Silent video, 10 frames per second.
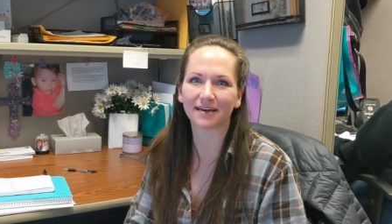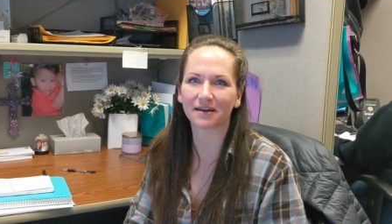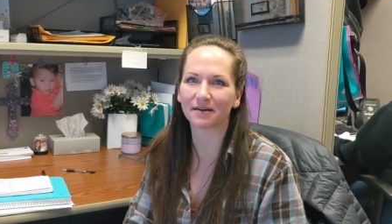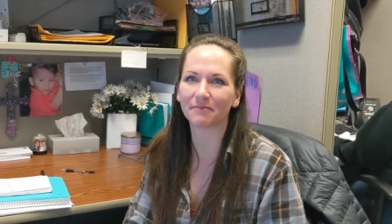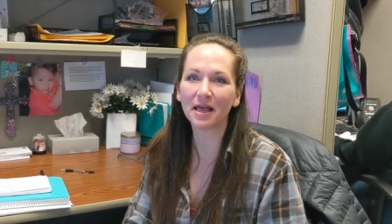
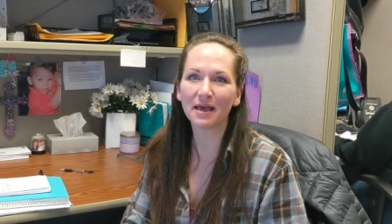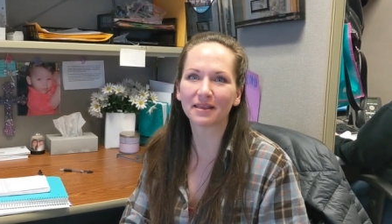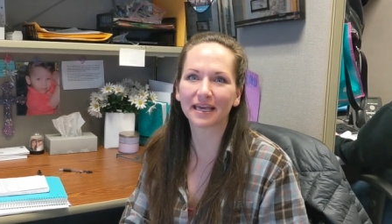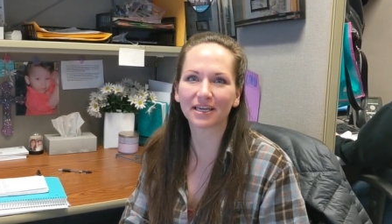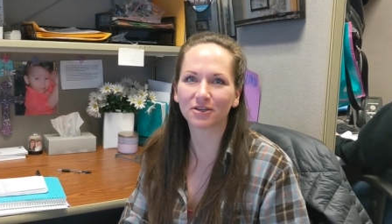Um,
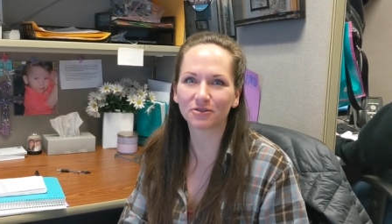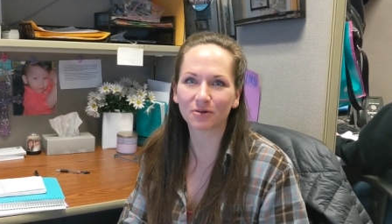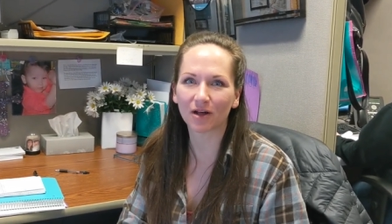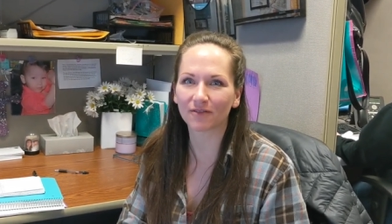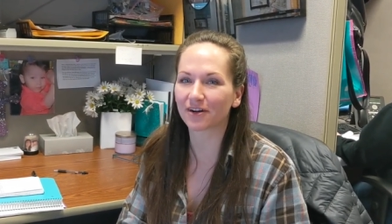thank you
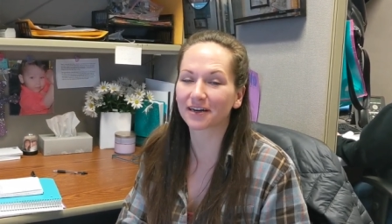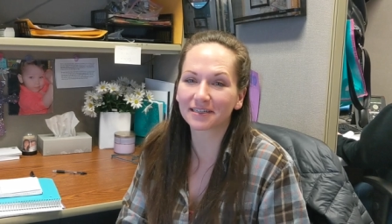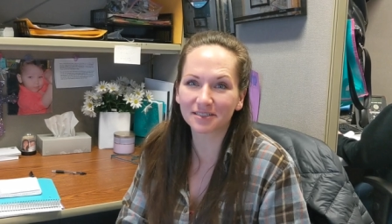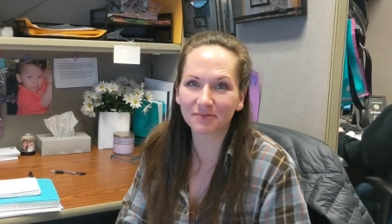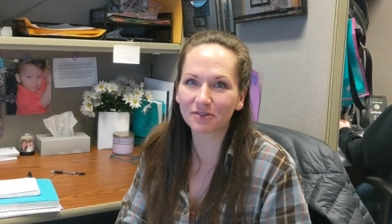to all of our
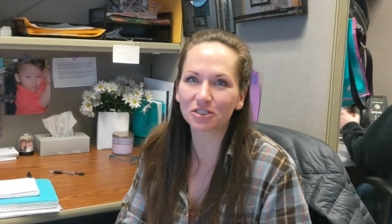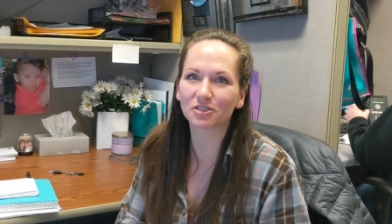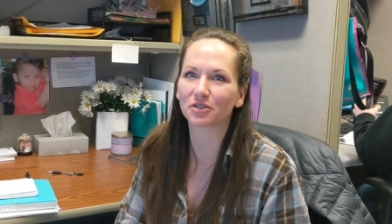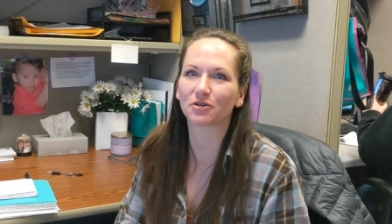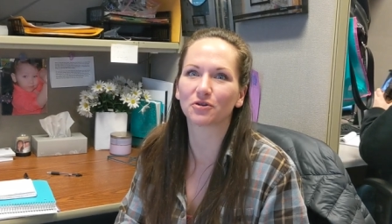
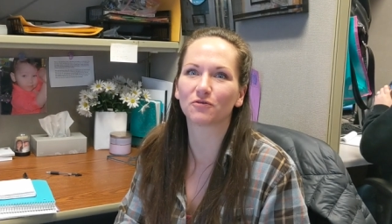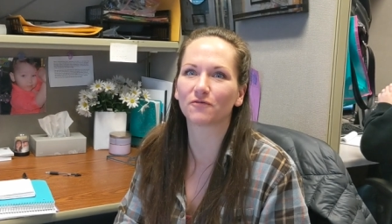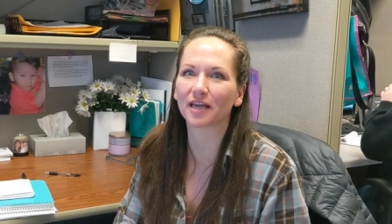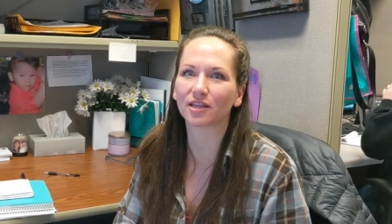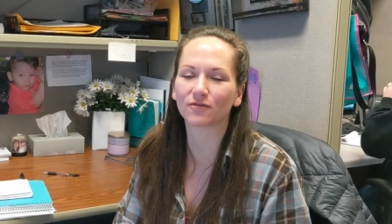customers who
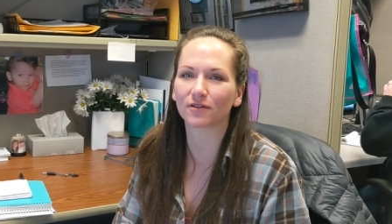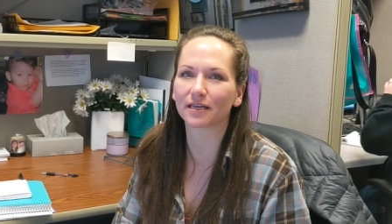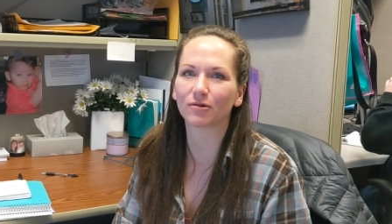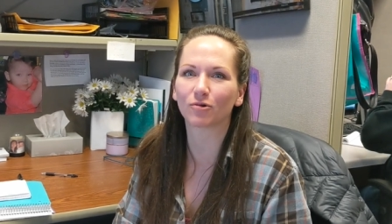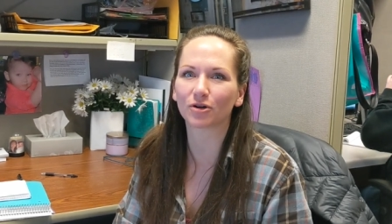
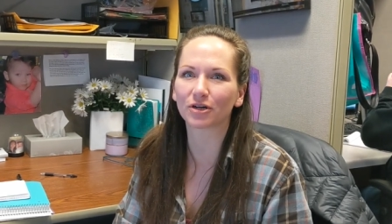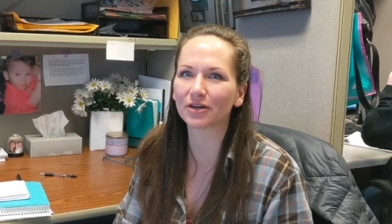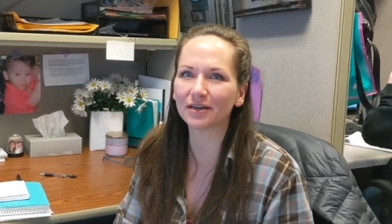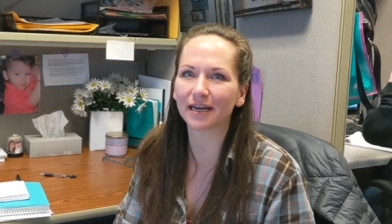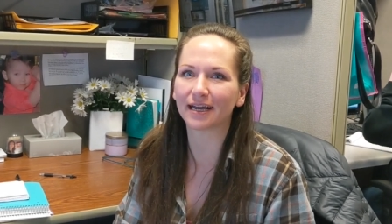faithfully
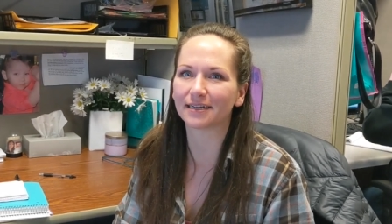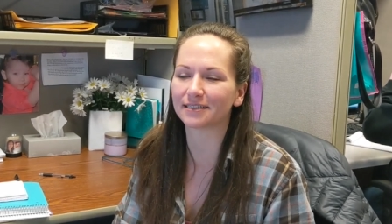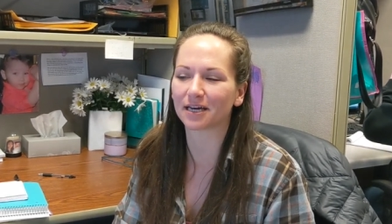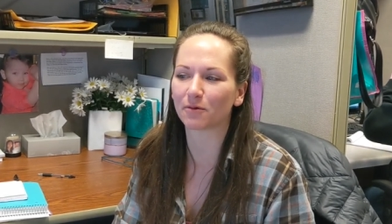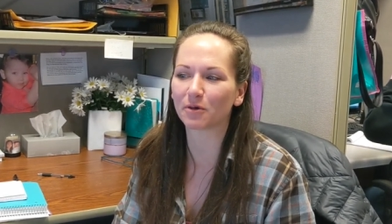order
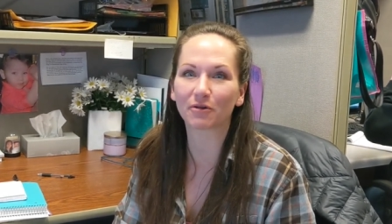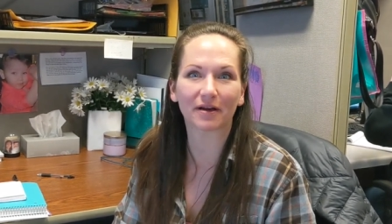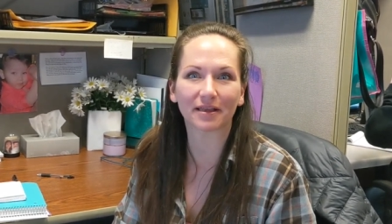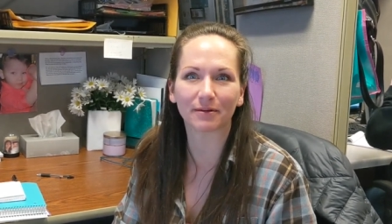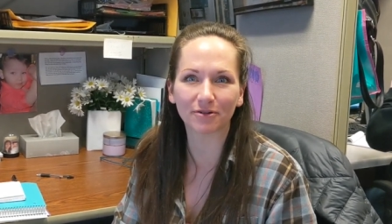and um, we
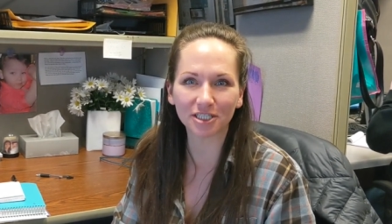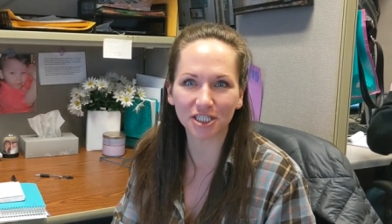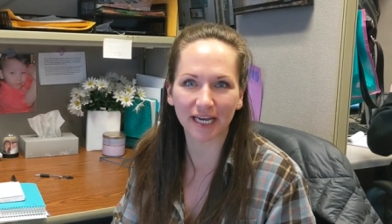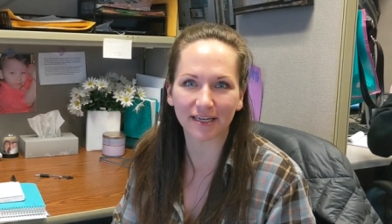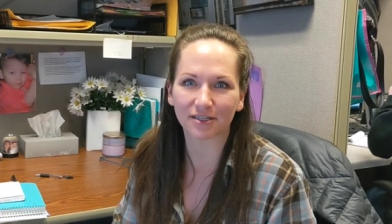greatly
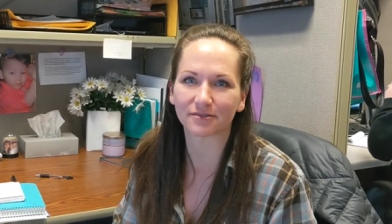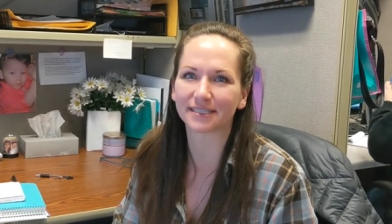appreciate you.